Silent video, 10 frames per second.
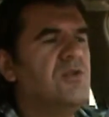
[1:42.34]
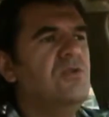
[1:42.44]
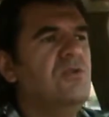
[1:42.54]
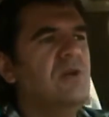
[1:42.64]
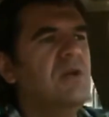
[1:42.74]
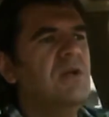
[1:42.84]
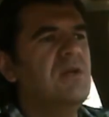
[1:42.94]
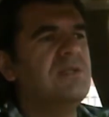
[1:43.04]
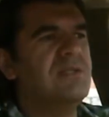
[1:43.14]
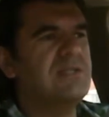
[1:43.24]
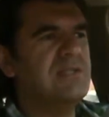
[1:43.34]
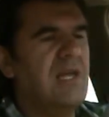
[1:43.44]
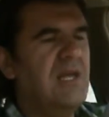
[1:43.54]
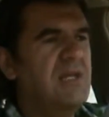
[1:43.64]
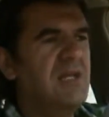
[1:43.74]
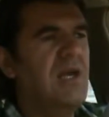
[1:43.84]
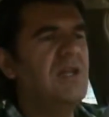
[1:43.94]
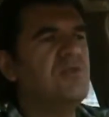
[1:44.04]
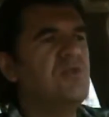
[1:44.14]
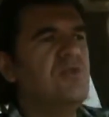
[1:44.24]
to sustain
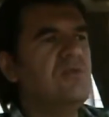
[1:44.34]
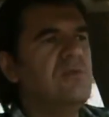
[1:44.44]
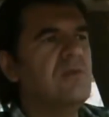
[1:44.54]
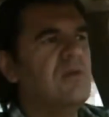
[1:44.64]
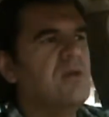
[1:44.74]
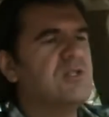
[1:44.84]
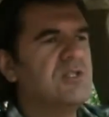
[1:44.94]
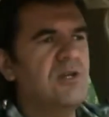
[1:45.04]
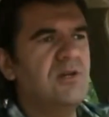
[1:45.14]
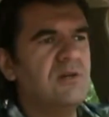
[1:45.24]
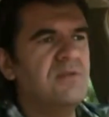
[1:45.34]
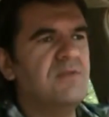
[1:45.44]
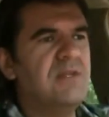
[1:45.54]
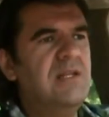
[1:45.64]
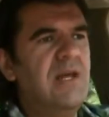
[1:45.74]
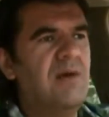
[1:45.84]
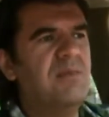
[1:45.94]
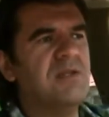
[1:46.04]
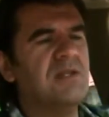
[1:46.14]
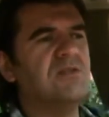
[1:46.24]
and to serve the
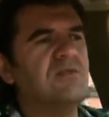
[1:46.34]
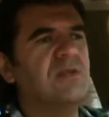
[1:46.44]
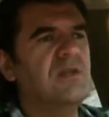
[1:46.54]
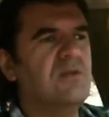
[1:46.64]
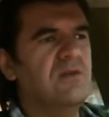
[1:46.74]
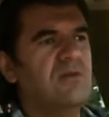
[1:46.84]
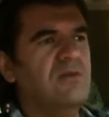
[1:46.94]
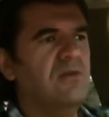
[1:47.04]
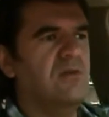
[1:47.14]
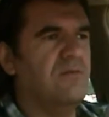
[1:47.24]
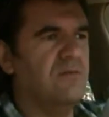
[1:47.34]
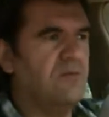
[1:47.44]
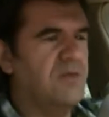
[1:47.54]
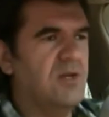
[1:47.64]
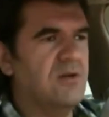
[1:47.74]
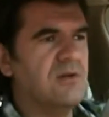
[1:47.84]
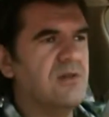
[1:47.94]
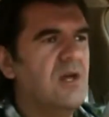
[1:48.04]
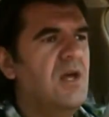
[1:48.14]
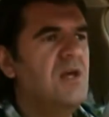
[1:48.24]
inhabitants of the
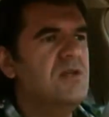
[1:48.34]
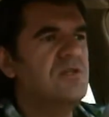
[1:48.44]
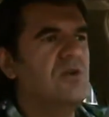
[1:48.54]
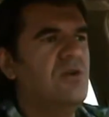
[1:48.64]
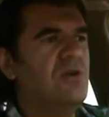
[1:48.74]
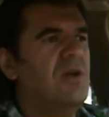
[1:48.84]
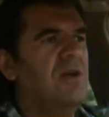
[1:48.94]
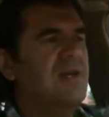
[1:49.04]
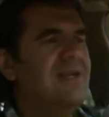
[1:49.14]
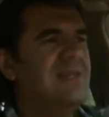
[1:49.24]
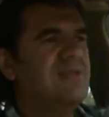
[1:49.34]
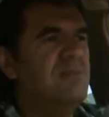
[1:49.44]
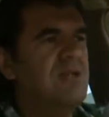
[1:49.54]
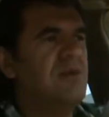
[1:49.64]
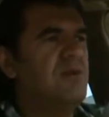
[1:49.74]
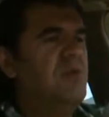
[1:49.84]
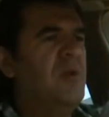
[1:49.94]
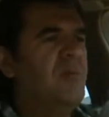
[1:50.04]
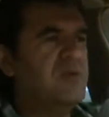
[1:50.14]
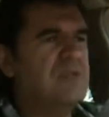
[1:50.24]
earth. So it doesn't matter what
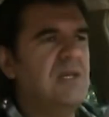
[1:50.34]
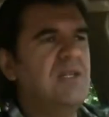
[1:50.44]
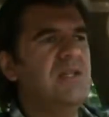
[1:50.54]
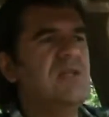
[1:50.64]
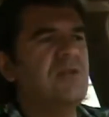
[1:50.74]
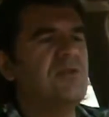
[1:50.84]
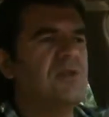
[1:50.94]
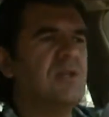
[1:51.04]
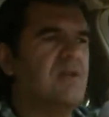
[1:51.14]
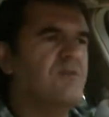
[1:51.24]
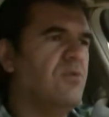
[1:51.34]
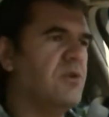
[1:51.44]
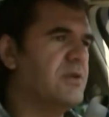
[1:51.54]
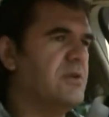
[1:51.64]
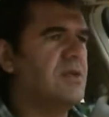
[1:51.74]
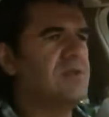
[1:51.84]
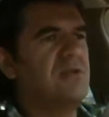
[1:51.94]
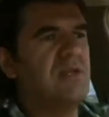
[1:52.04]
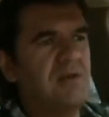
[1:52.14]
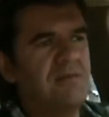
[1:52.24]
people say, that there is not enough water, there is
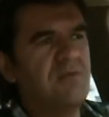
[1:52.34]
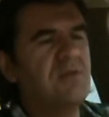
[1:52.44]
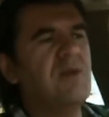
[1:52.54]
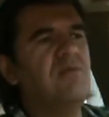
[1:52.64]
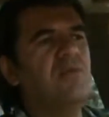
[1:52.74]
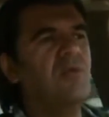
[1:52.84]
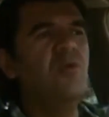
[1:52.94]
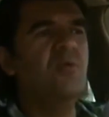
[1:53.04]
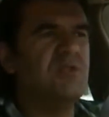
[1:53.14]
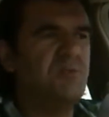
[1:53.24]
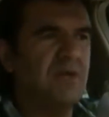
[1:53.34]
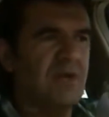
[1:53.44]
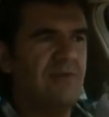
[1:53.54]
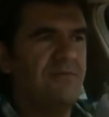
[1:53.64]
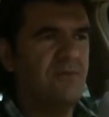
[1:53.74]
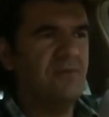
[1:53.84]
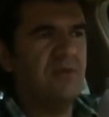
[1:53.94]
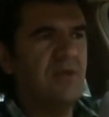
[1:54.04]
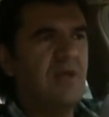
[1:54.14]
not enough food. There will always be enough food,